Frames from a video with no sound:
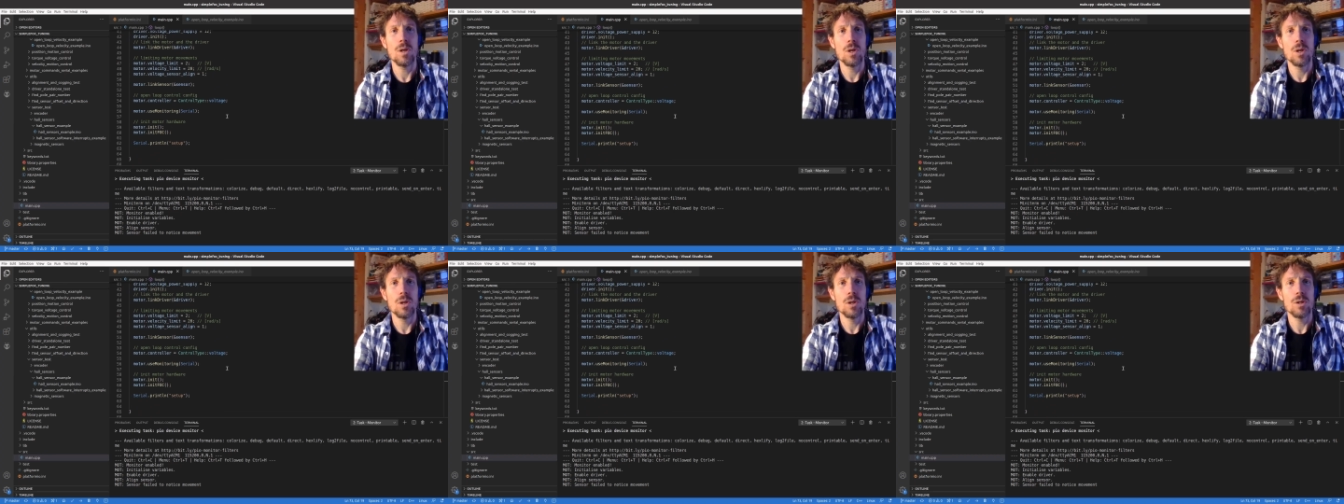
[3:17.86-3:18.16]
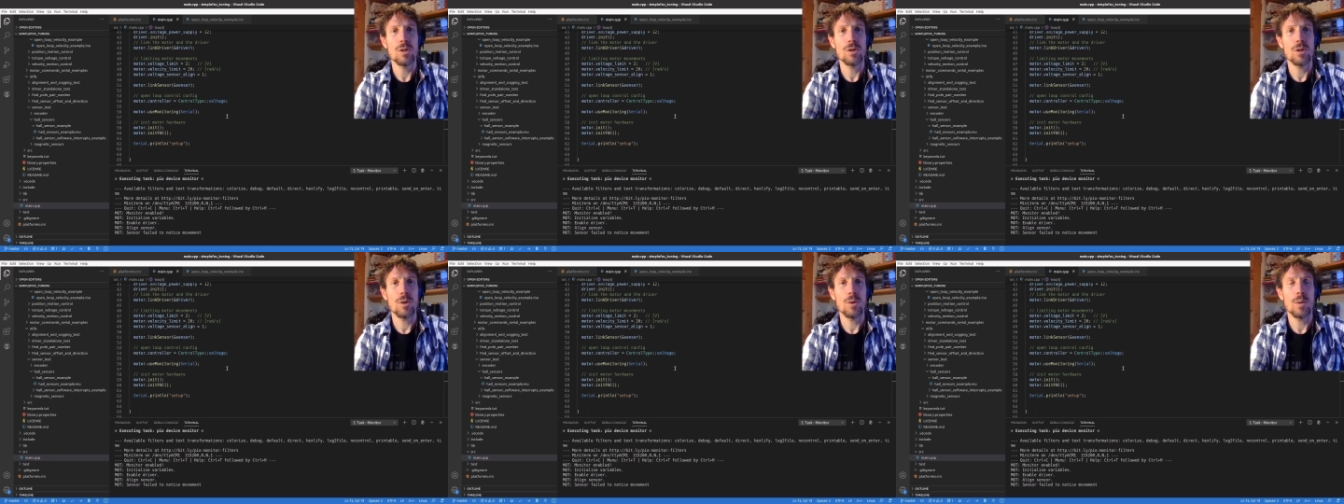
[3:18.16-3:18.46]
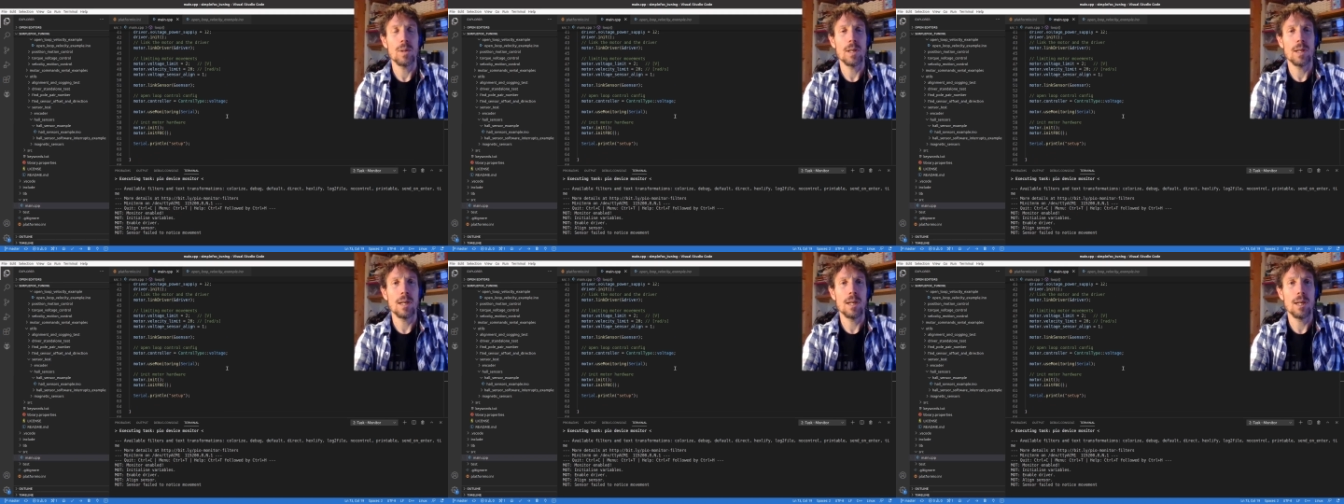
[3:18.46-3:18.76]
So
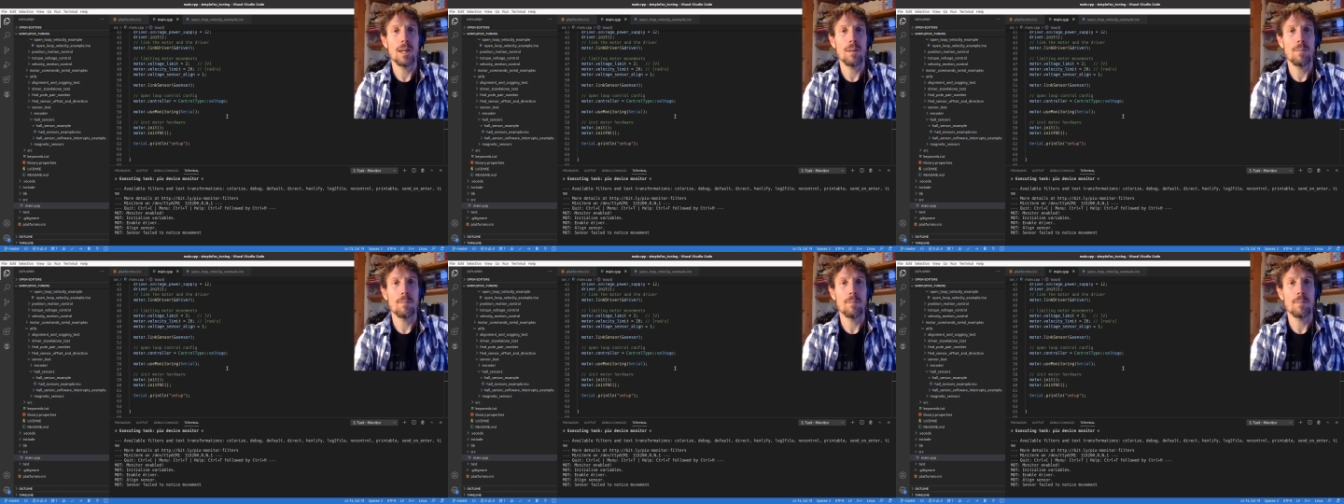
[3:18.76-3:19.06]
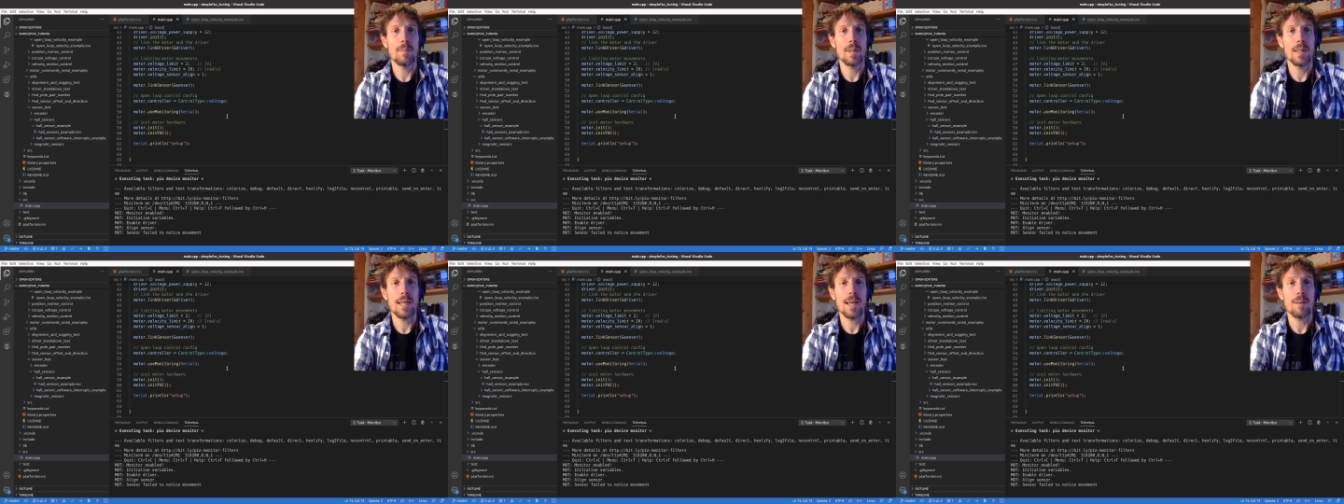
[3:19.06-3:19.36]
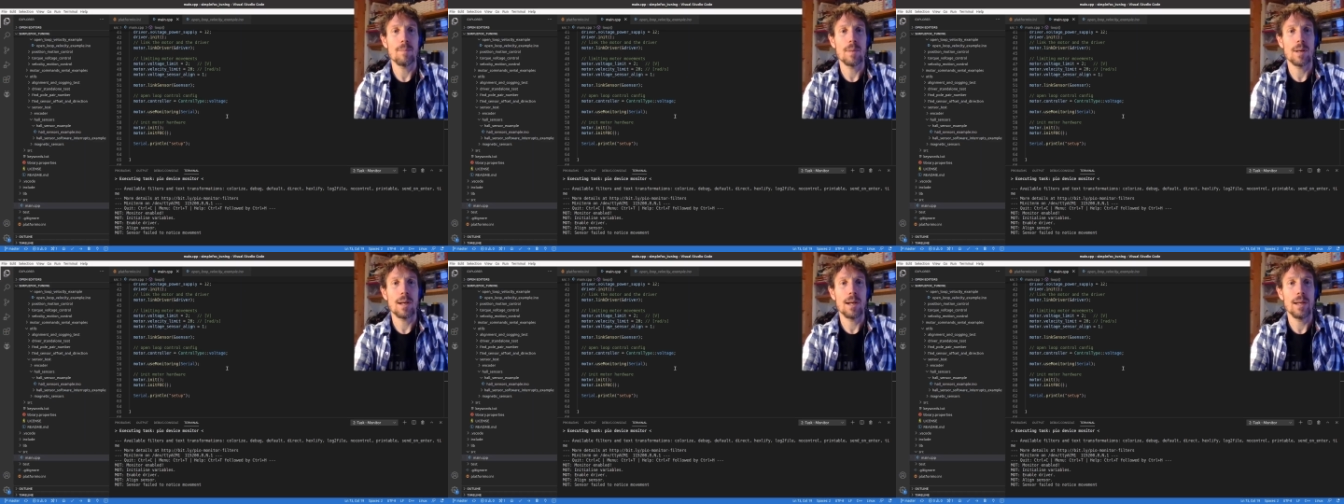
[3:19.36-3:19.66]
um, yep
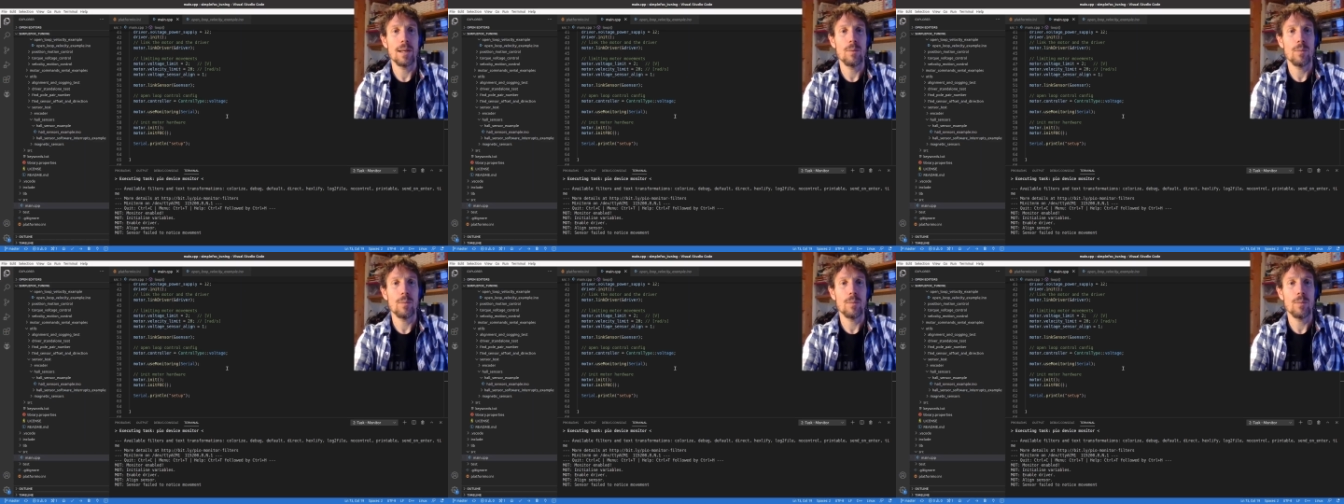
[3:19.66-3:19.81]
I